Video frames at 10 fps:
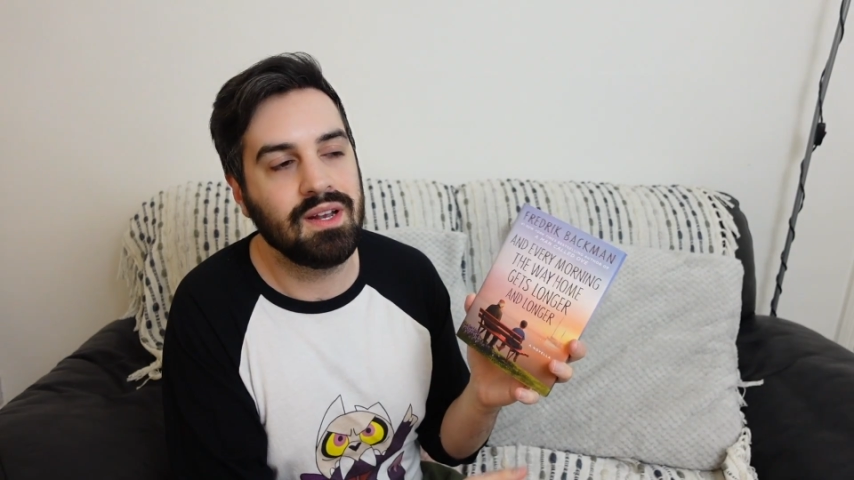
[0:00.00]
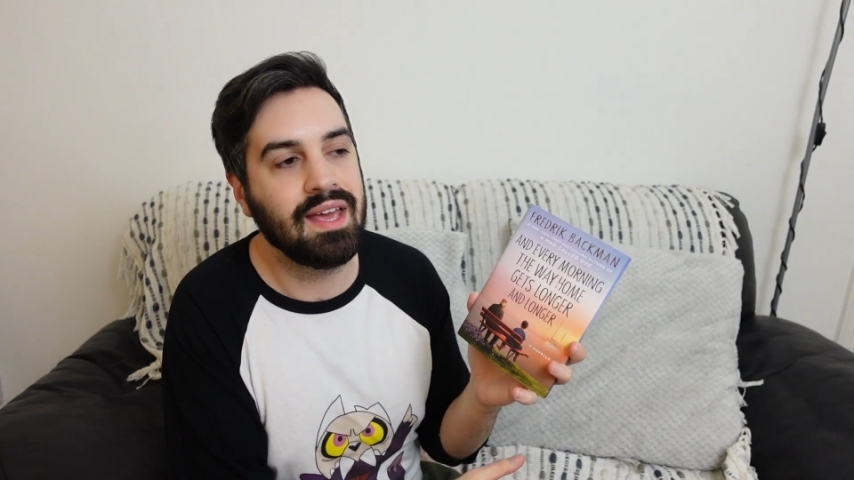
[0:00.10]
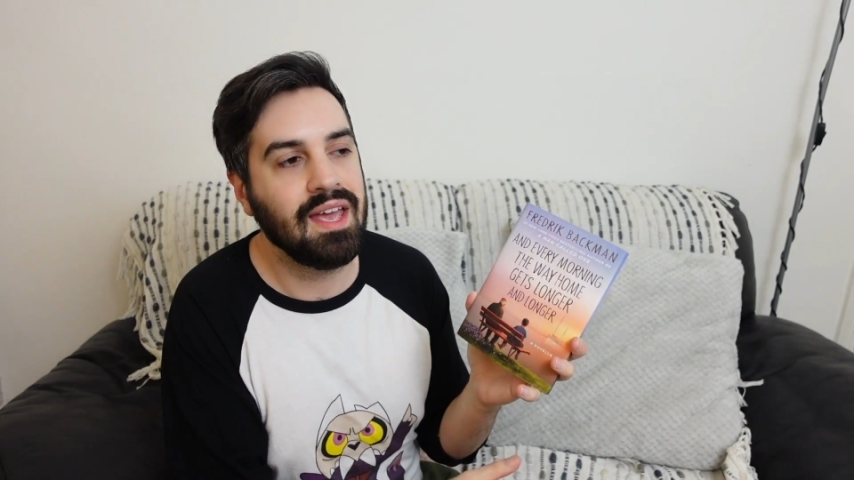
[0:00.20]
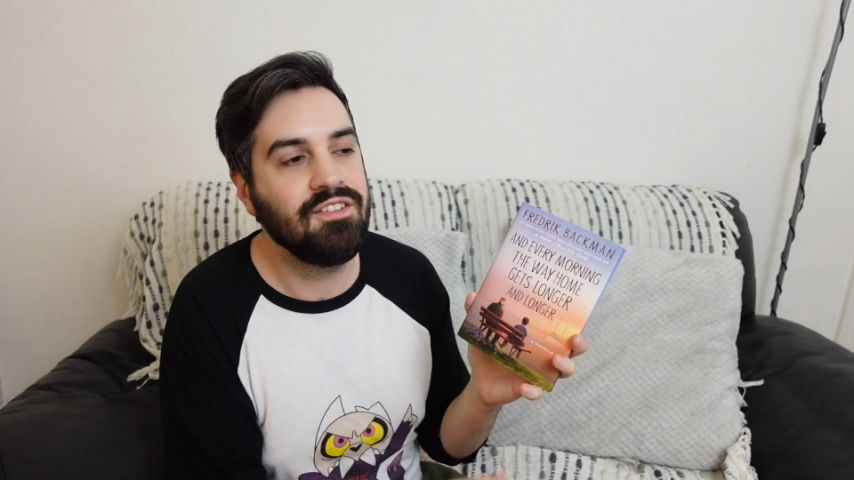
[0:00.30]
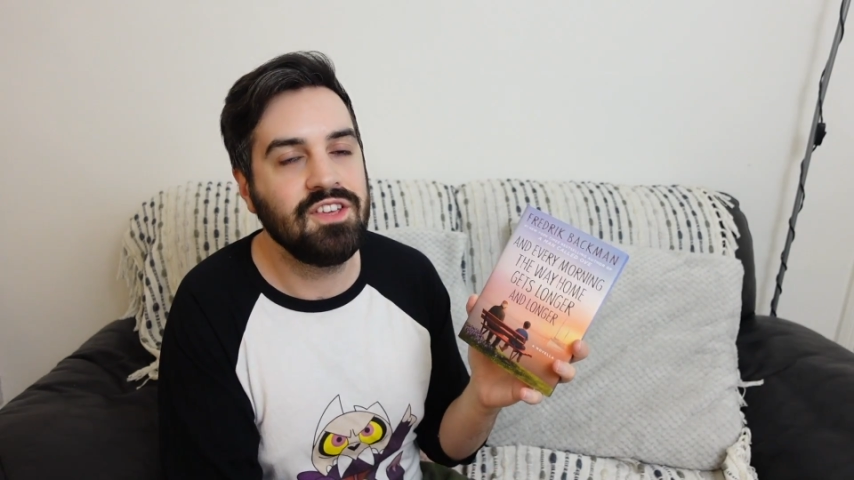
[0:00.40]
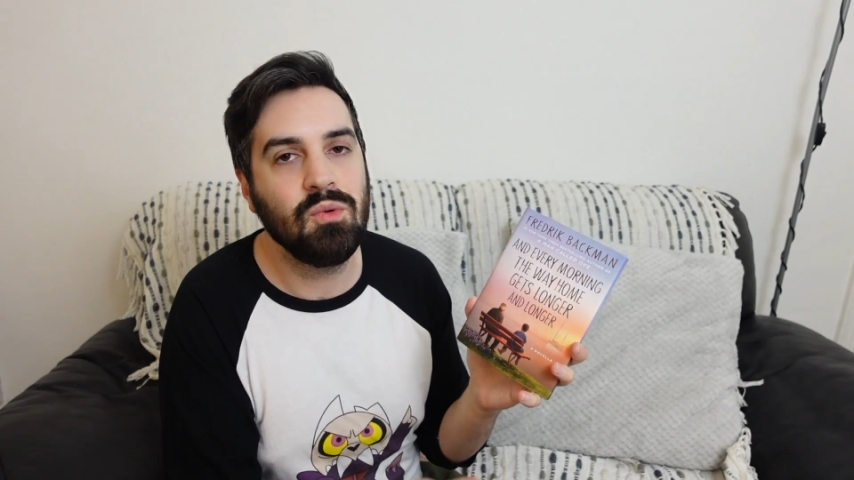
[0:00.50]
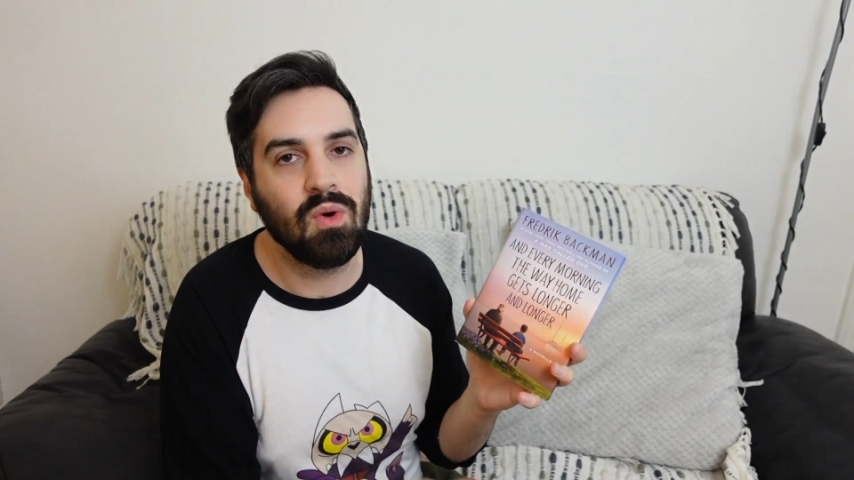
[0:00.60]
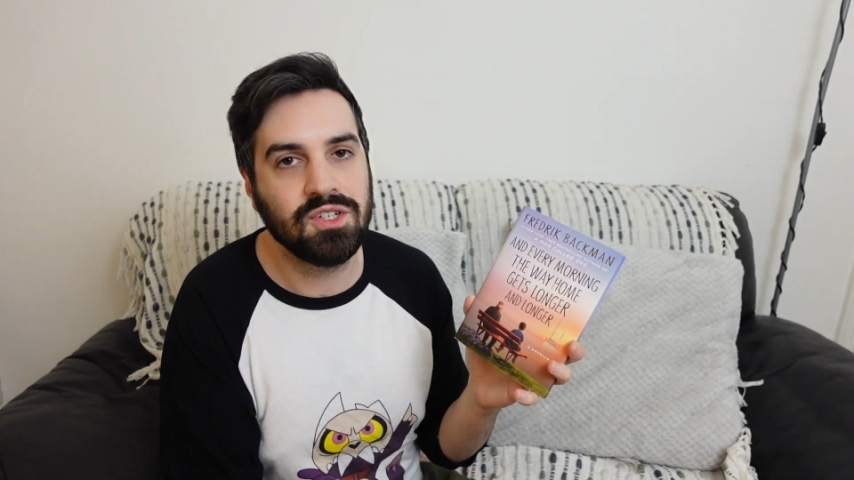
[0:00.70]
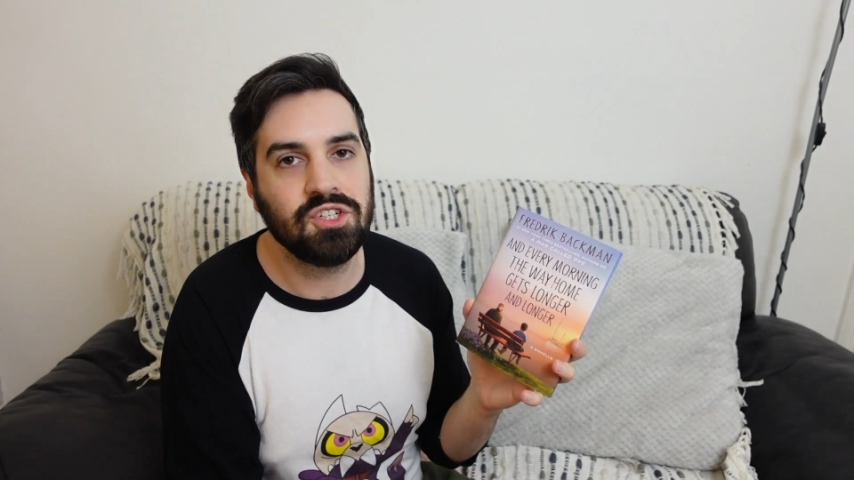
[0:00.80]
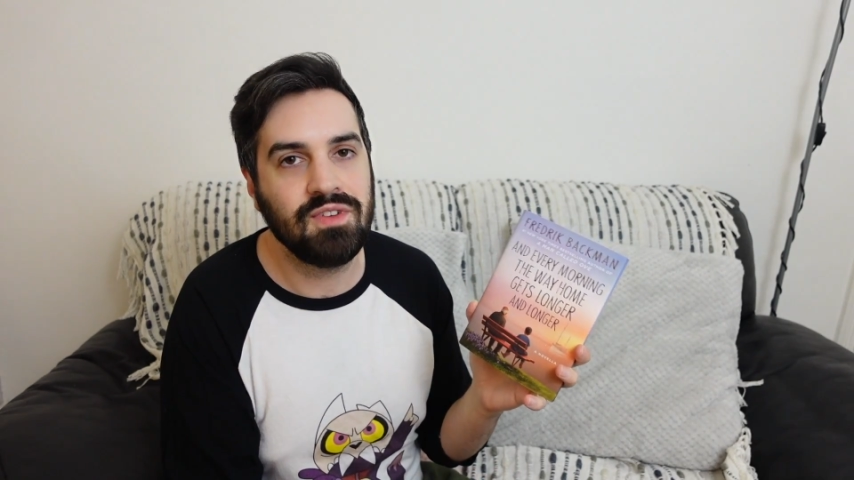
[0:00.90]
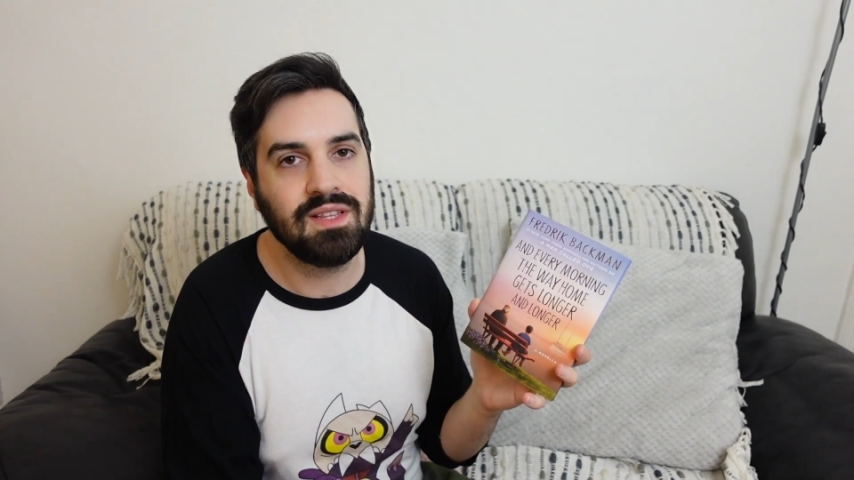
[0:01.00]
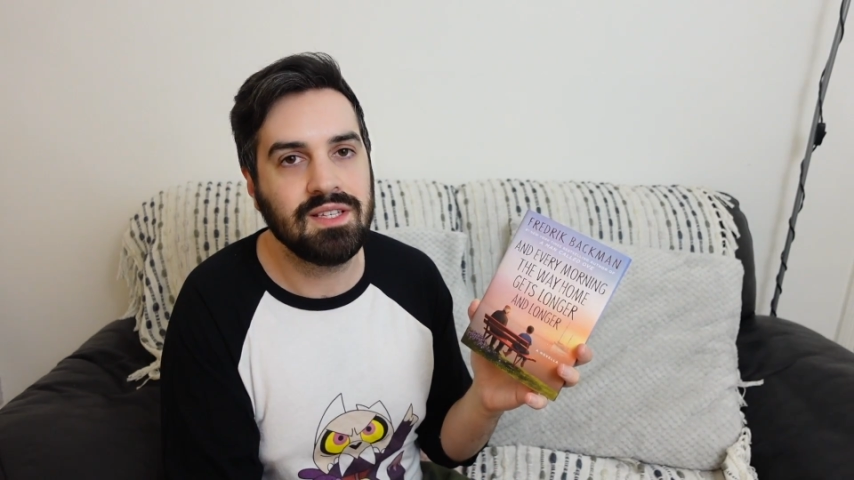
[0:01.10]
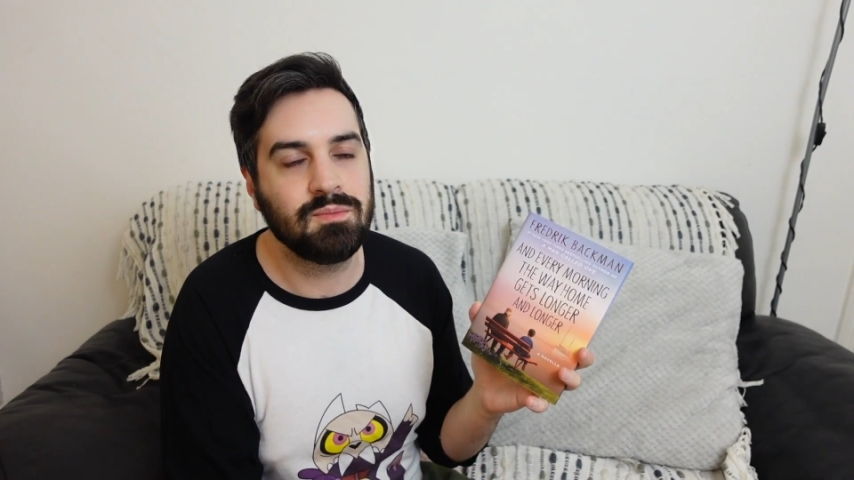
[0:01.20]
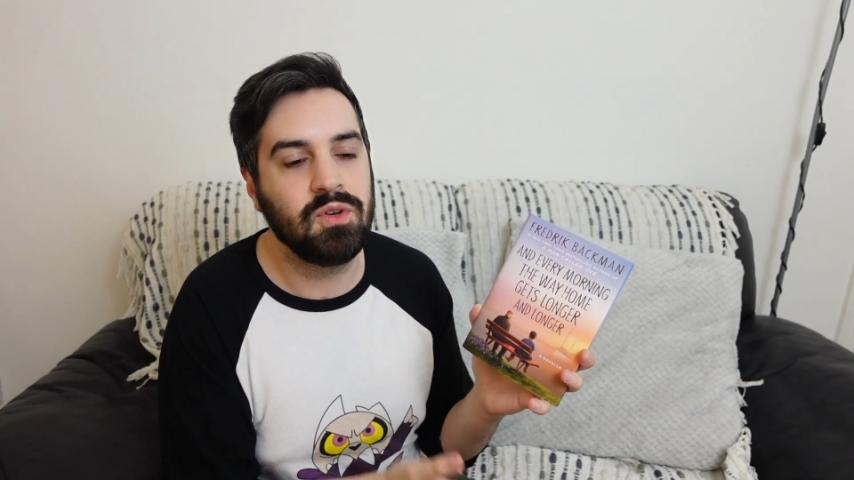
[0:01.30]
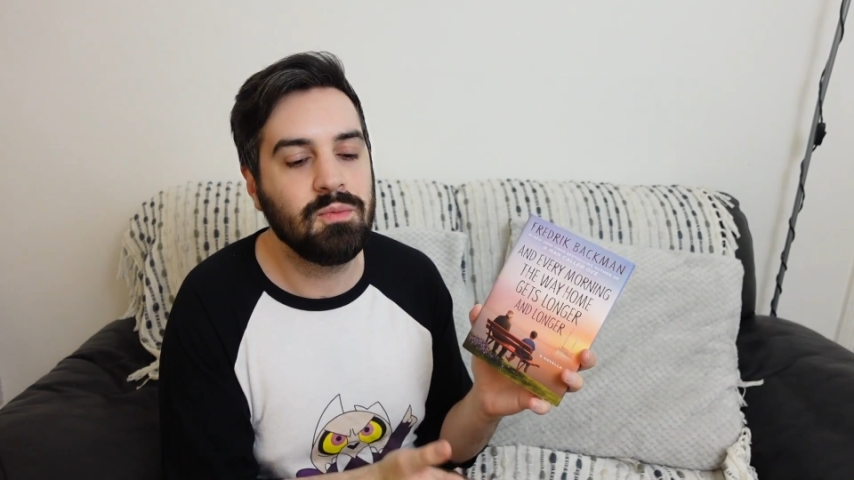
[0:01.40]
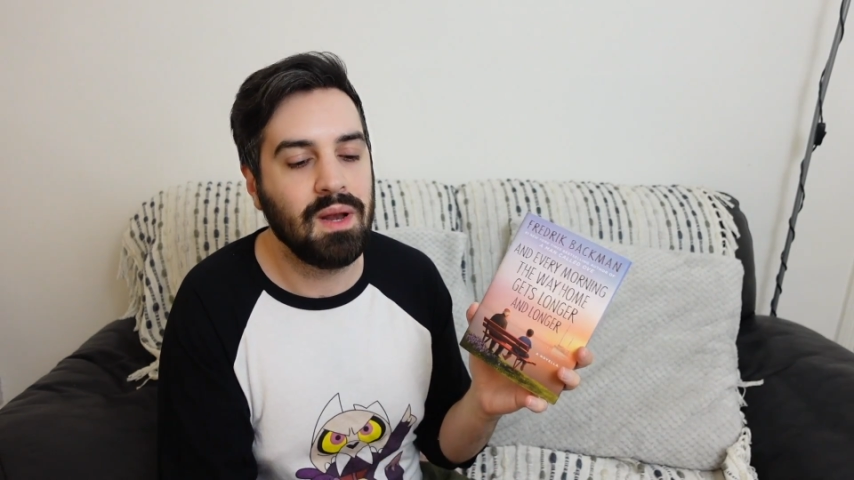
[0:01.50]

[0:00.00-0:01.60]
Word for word: Like, if you want to read this book,